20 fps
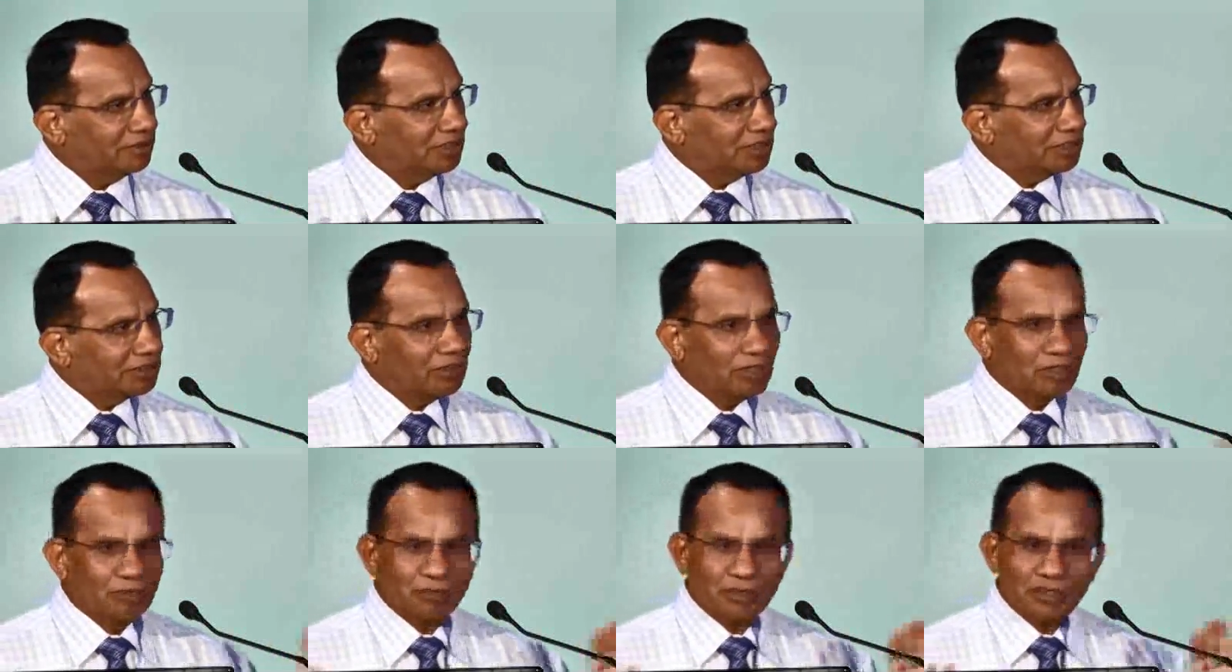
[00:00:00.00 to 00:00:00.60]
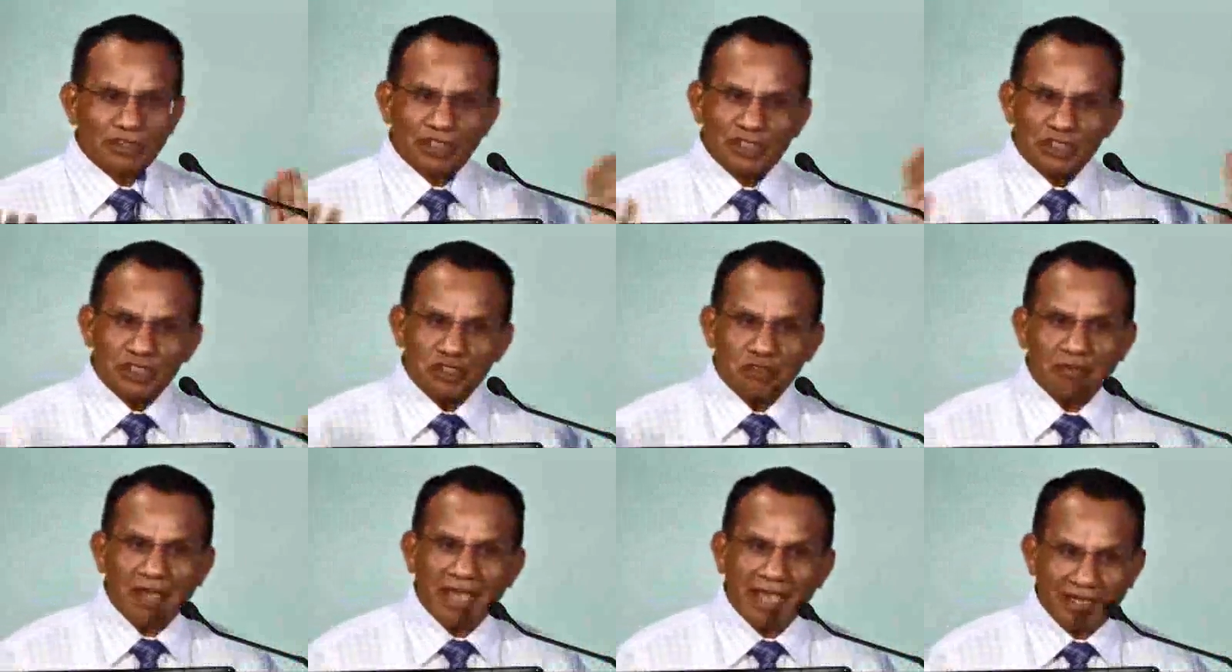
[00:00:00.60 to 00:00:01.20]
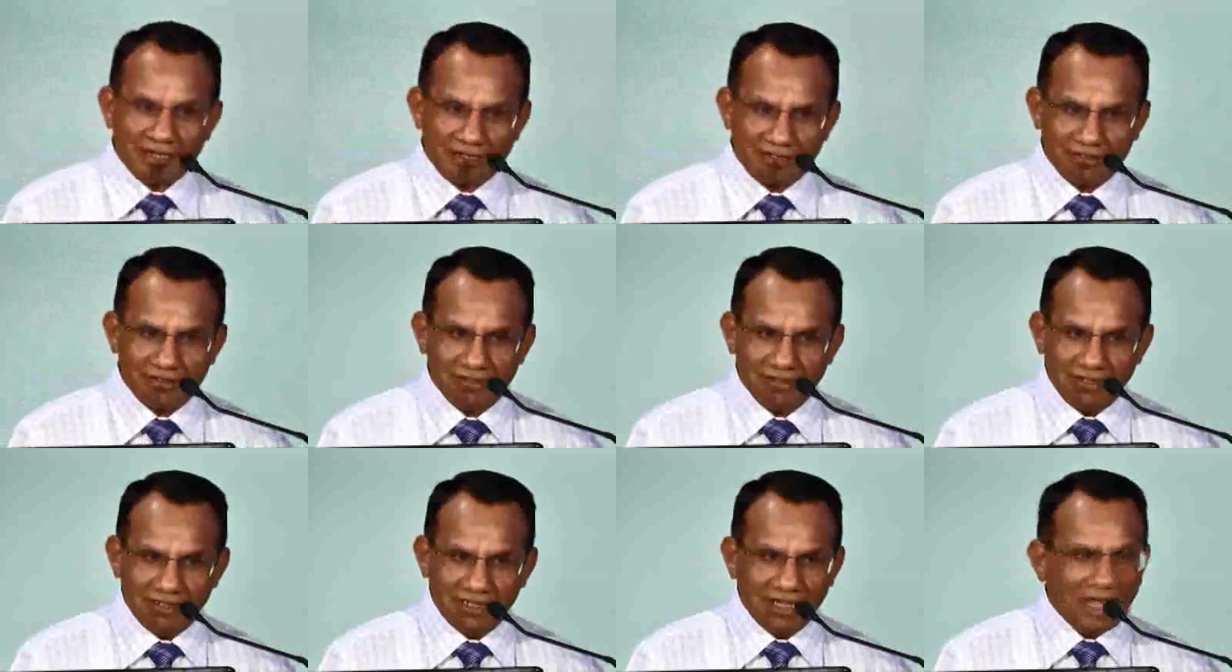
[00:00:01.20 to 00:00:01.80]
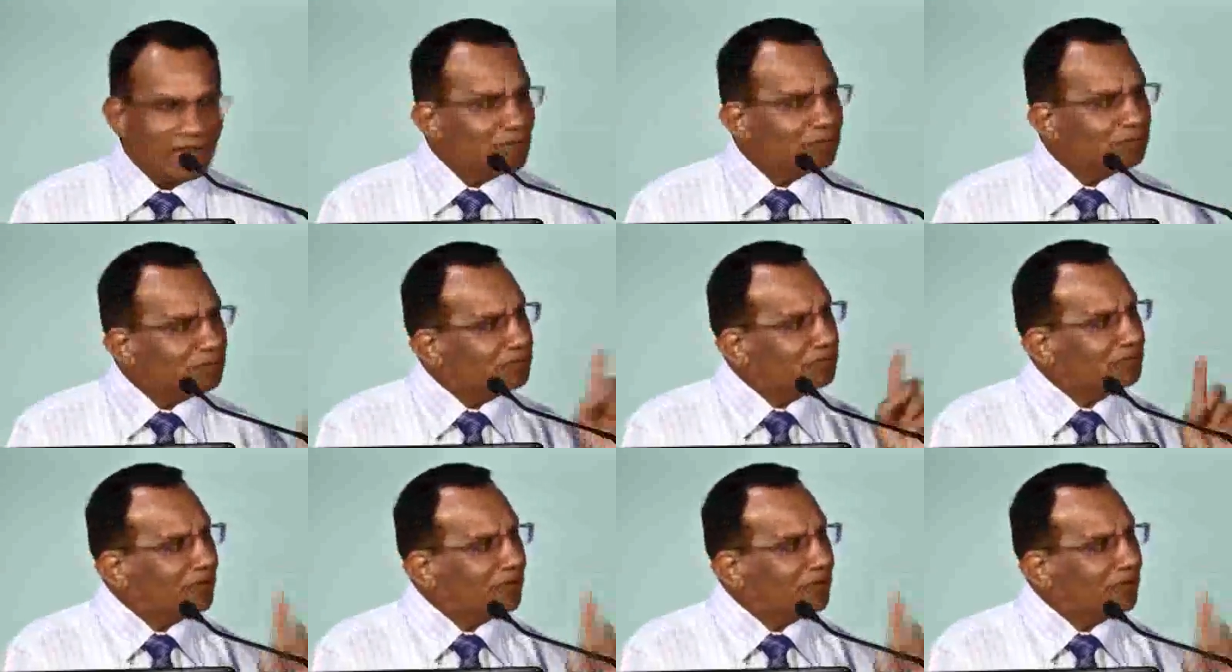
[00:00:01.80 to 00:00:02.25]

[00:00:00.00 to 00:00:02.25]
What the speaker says: otherwise patient is well, and P.